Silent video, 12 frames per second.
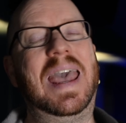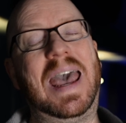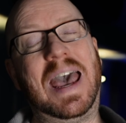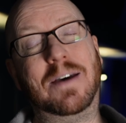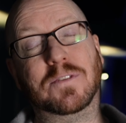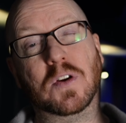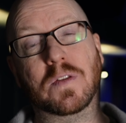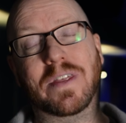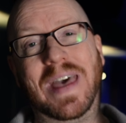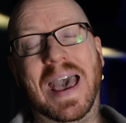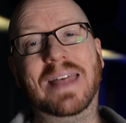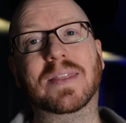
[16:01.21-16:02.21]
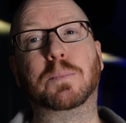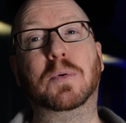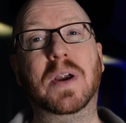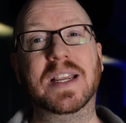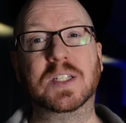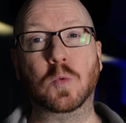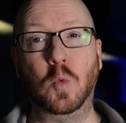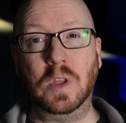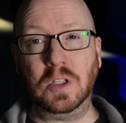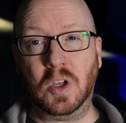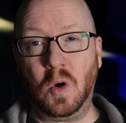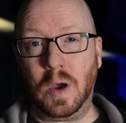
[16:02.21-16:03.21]
After that, the price will
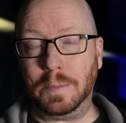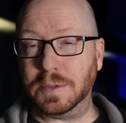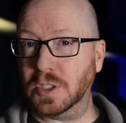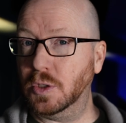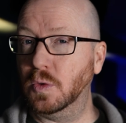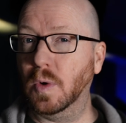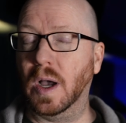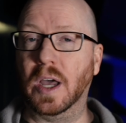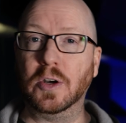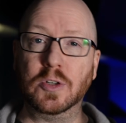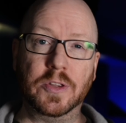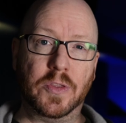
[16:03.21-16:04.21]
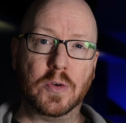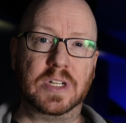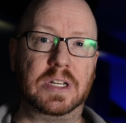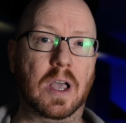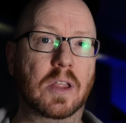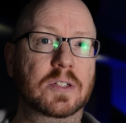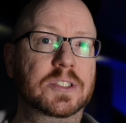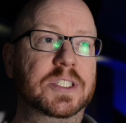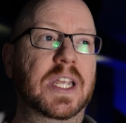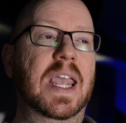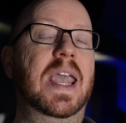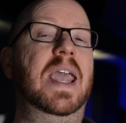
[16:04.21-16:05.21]
go up to $130.
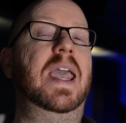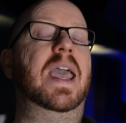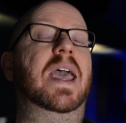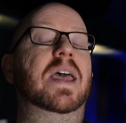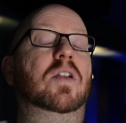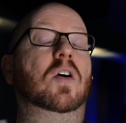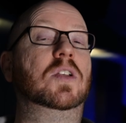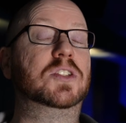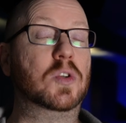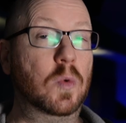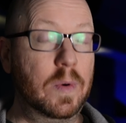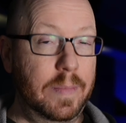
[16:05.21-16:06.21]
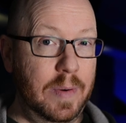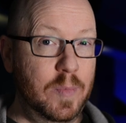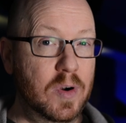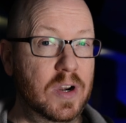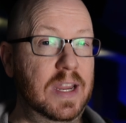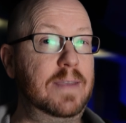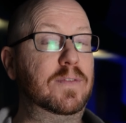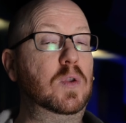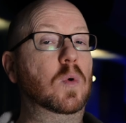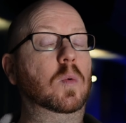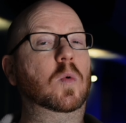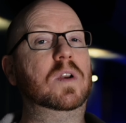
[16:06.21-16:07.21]
And also remember, if you
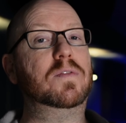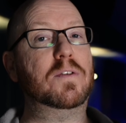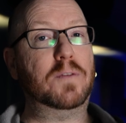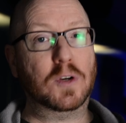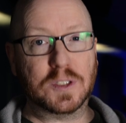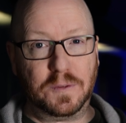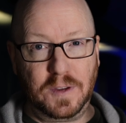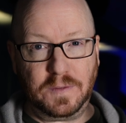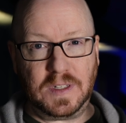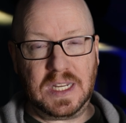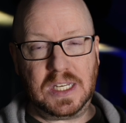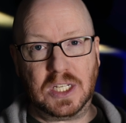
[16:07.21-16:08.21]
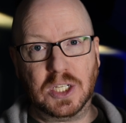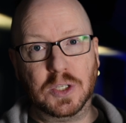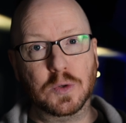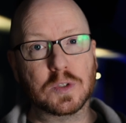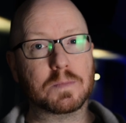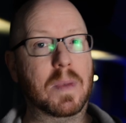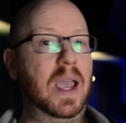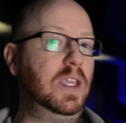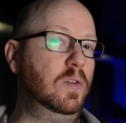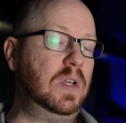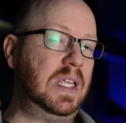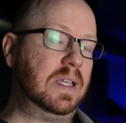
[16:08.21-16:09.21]
are one of the first 50 to use my
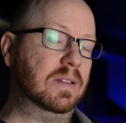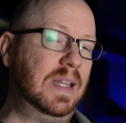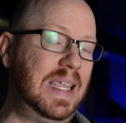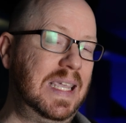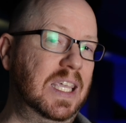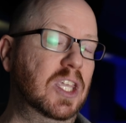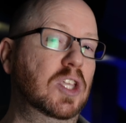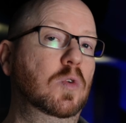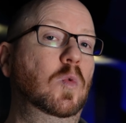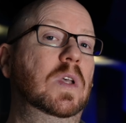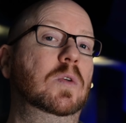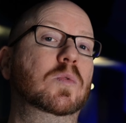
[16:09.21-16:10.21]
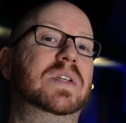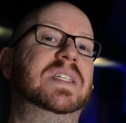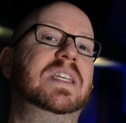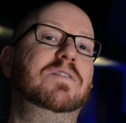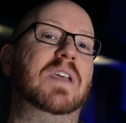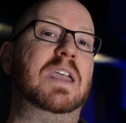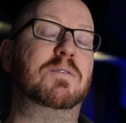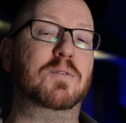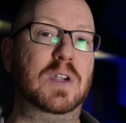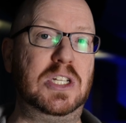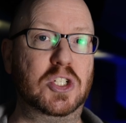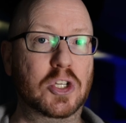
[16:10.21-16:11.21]
unique link, you will receive a
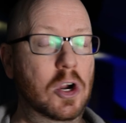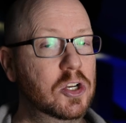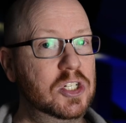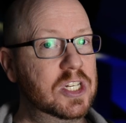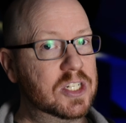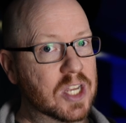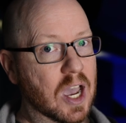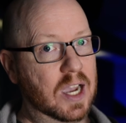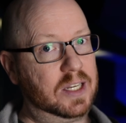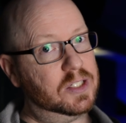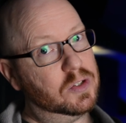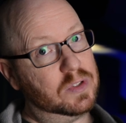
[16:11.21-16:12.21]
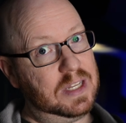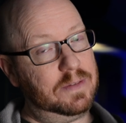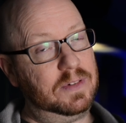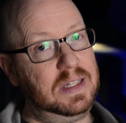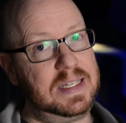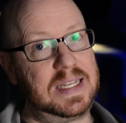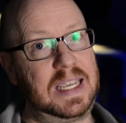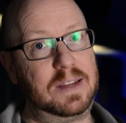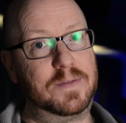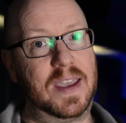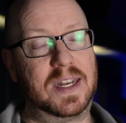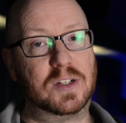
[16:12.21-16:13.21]
free charging dock. So definitely take
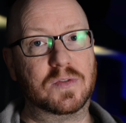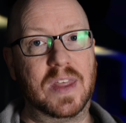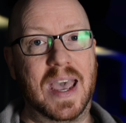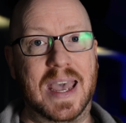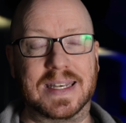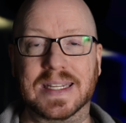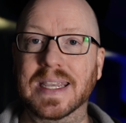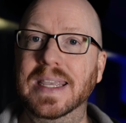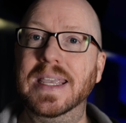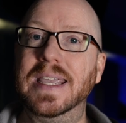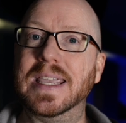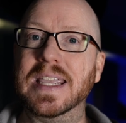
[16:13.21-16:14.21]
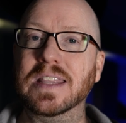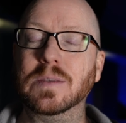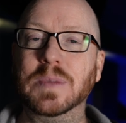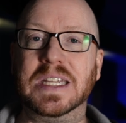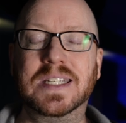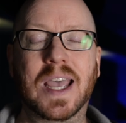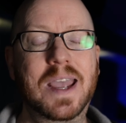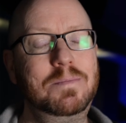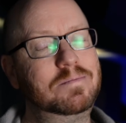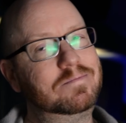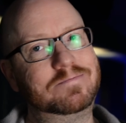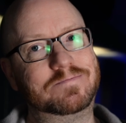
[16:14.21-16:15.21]
advantage of that. In the
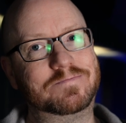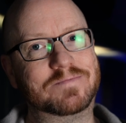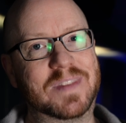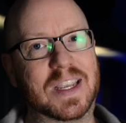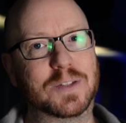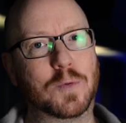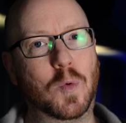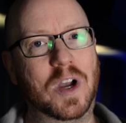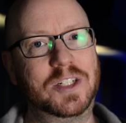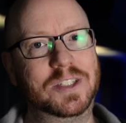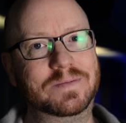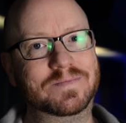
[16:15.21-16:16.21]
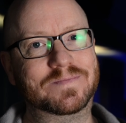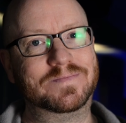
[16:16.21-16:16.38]
meantime, thanks for watching.